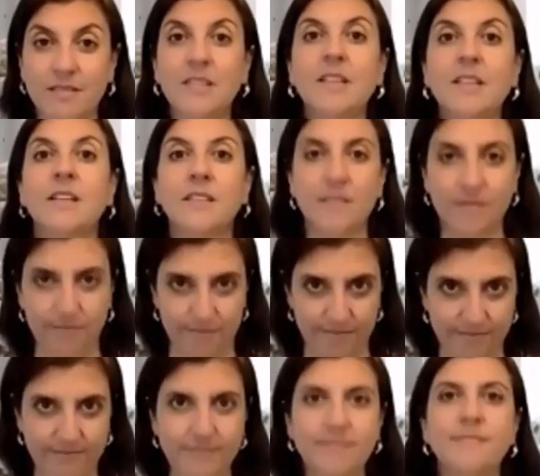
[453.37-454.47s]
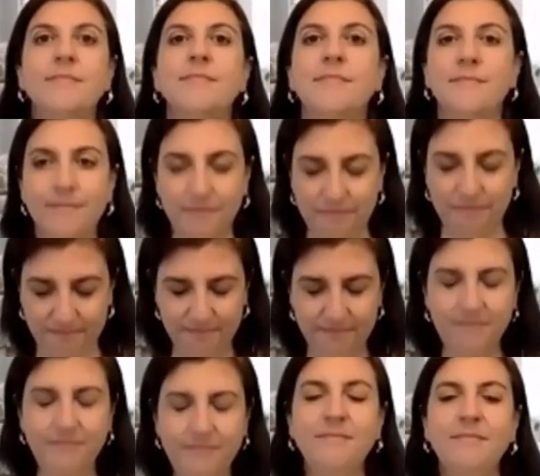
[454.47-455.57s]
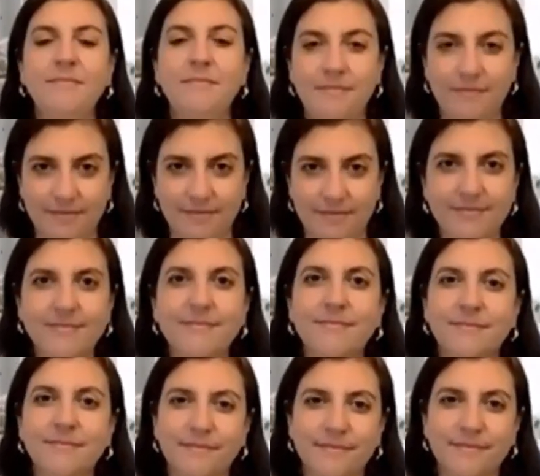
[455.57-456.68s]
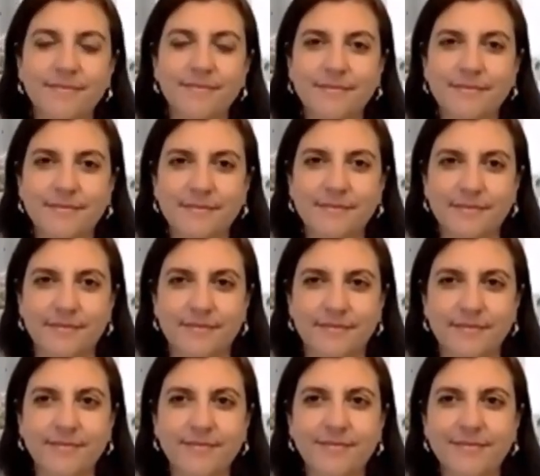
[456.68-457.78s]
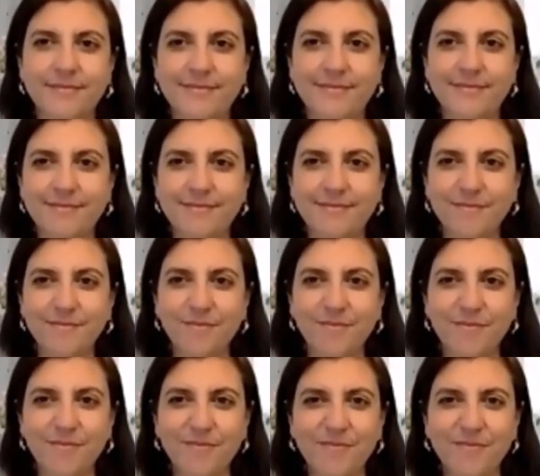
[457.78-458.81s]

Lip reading: The person shown says nothing.